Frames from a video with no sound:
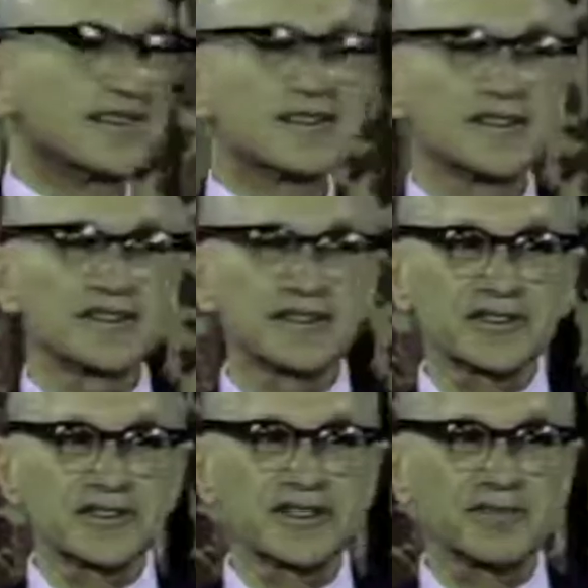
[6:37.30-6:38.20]
is there
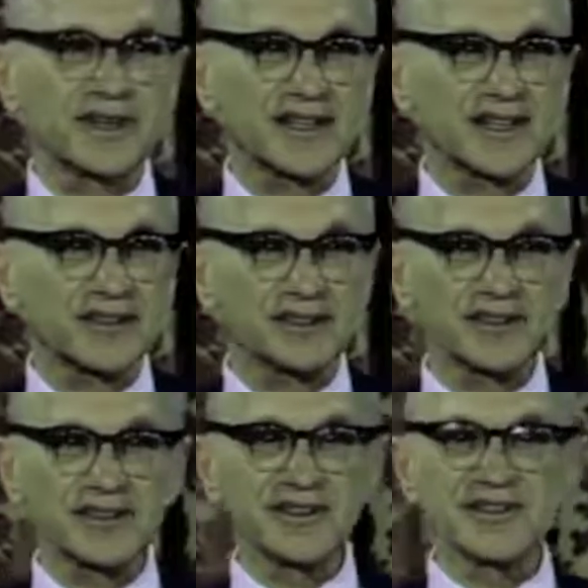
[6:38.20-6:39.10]
somehow
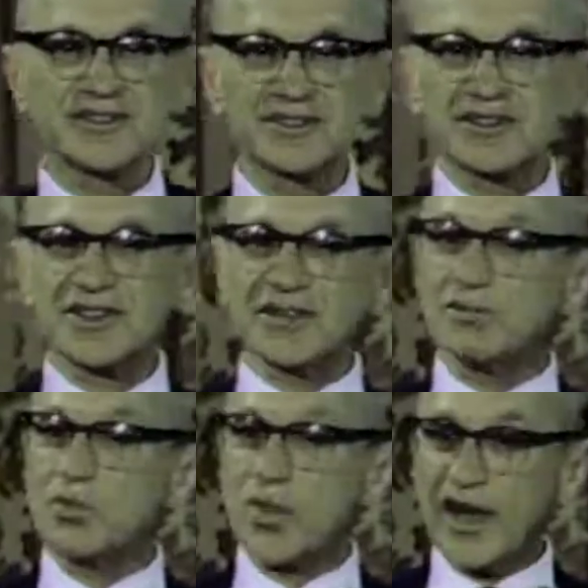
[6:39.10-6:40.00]

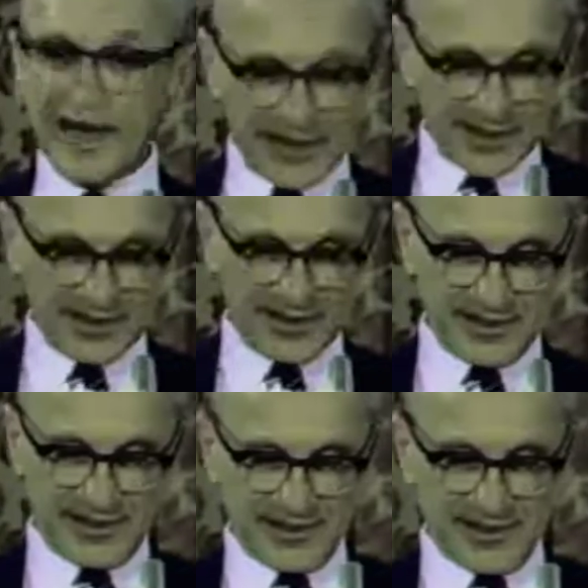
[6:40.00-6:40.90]
some way
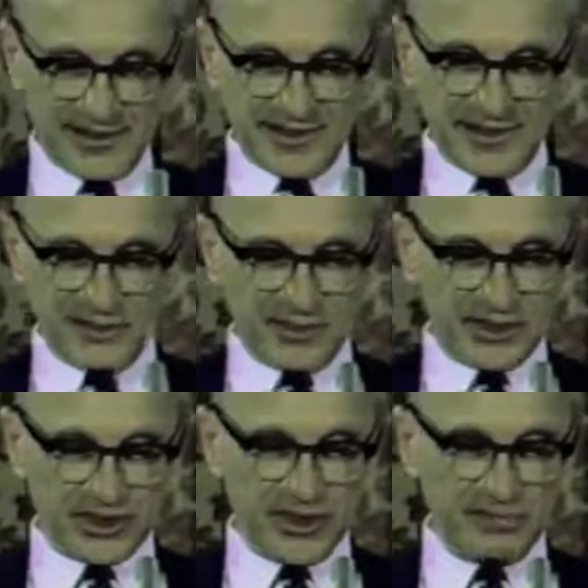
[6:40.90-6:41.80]
in which
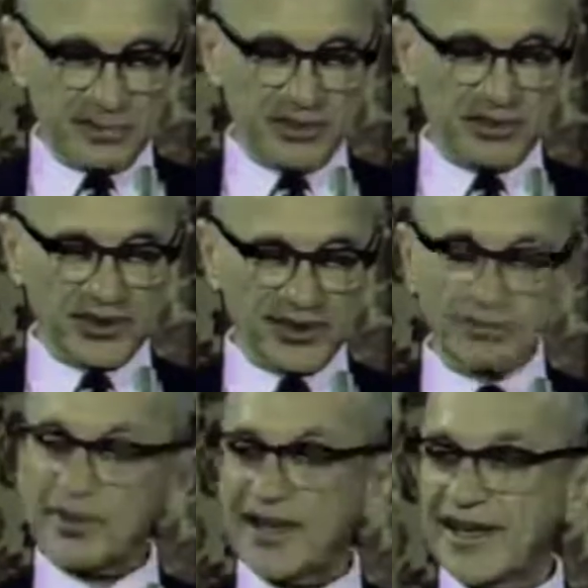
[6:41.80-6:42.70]
some people can
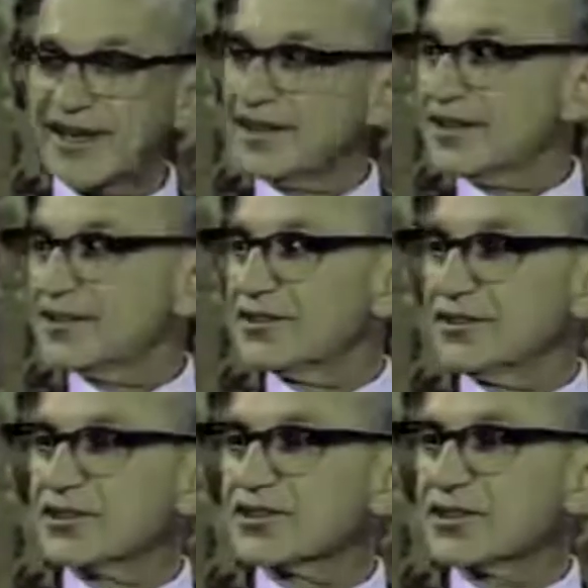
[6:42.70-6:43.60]
pay,
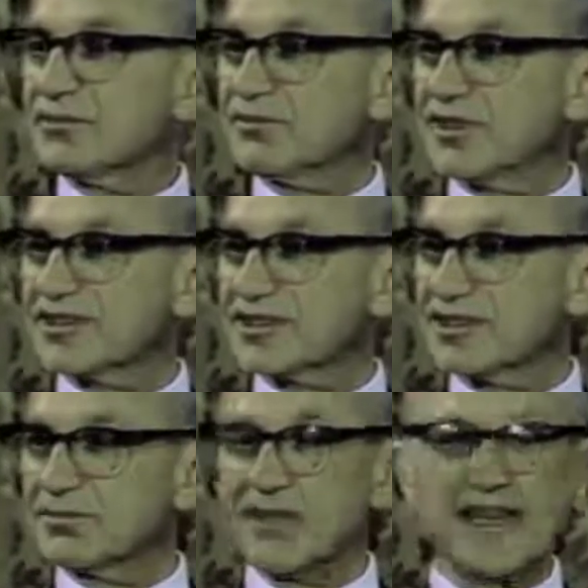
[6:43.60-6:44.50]
or some funds
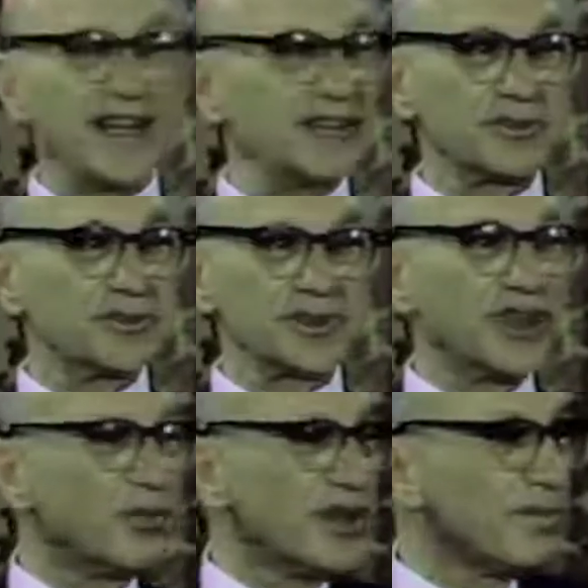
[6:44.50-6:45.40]
can be gathered with
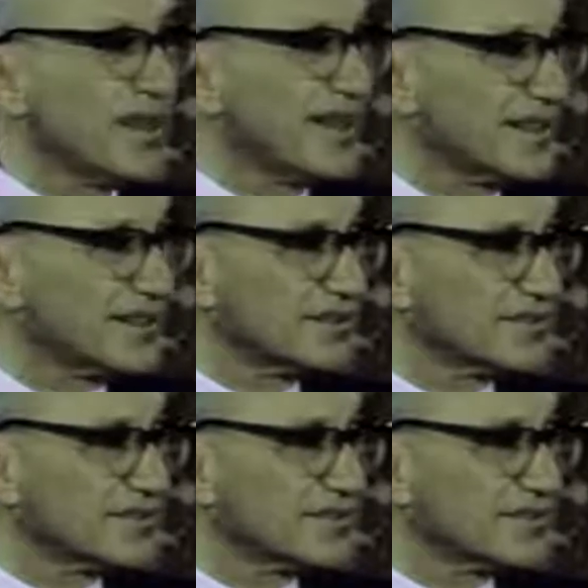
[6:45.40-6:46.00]
nobody paying it?